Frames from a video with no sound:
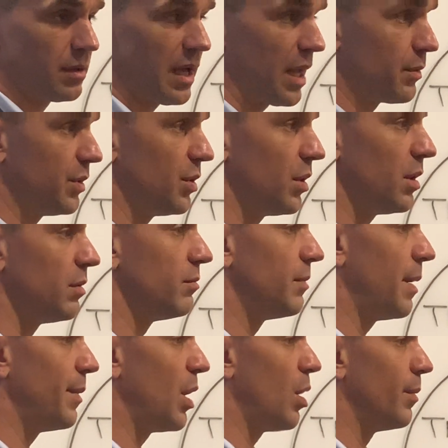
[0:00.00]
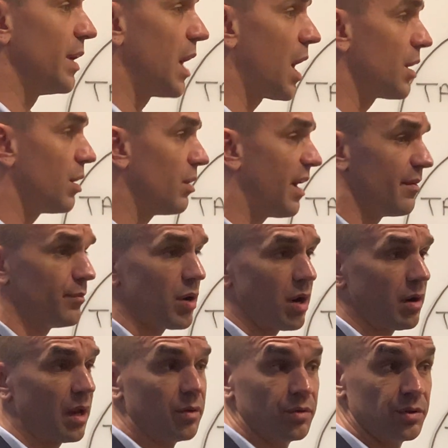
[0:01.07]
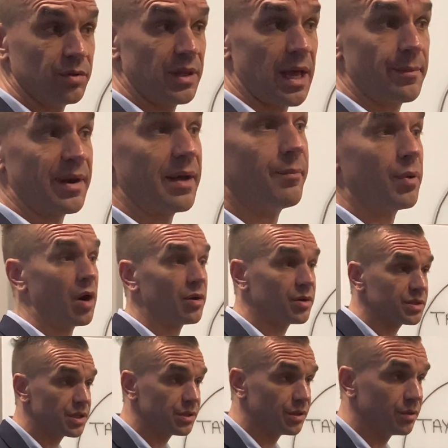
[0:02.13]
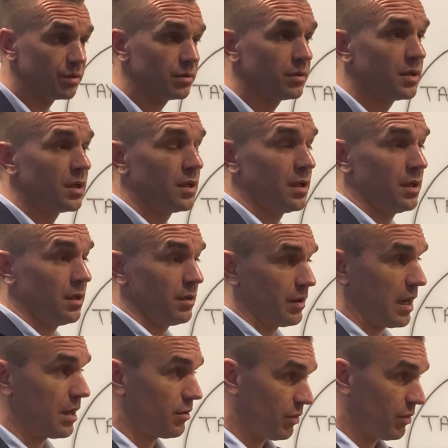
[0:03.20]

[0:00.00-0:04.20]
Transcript: How do we do it? Maybe home and auto. I don't do that, but I have partners that do, right?